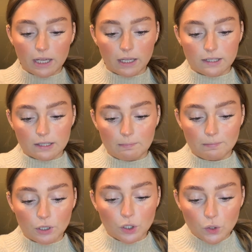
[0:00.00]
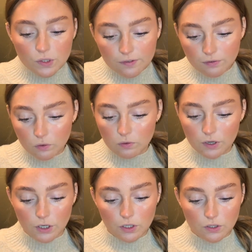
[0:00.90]
It's a beautiful
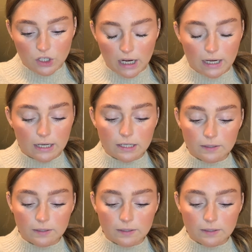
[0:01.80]
nude shade.